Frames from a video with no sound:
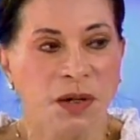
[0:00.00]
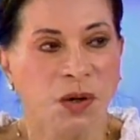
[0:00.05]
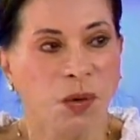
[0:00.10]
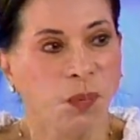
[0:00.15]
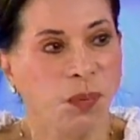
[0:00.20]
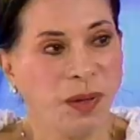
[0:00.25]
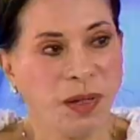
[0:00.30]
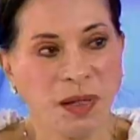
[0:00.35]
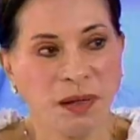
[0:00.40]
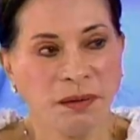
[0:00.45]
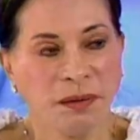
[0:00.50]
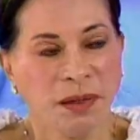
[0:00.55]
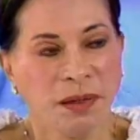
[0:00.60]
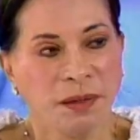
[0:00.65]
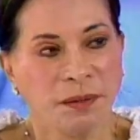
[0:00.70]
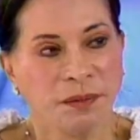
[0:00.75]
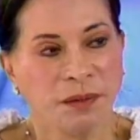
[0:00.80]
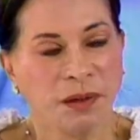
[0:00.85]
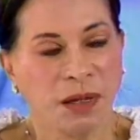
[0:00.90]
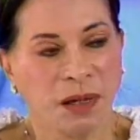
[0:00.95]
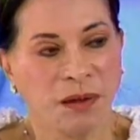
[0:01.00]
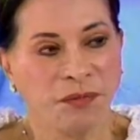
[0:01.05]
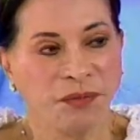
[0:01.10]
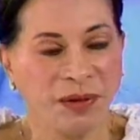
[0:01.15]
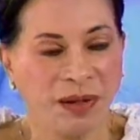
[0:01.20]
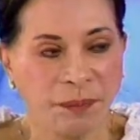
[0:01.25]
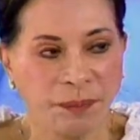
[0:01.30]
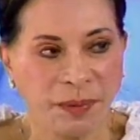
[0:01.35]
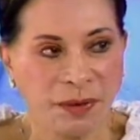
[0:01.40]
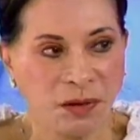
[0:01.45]
We...
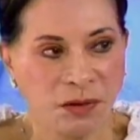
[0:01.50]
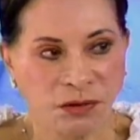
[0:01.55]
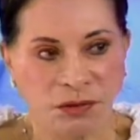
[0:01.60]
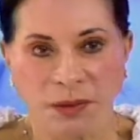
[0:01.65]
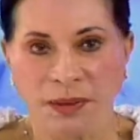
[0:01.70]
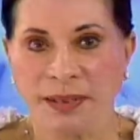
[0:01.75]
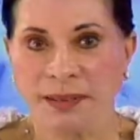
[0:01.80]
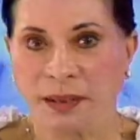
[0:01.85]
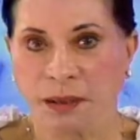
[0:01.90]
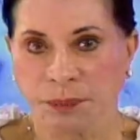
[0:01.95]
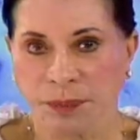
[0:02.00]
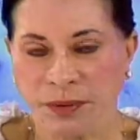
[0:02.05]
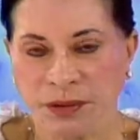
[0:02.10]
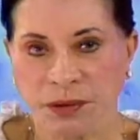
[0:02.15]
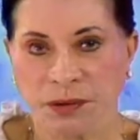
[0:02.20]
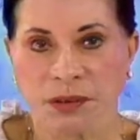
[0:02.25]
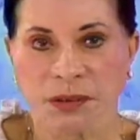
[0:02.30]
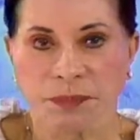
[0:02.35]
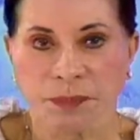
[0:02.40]
Filipinos release our prisoners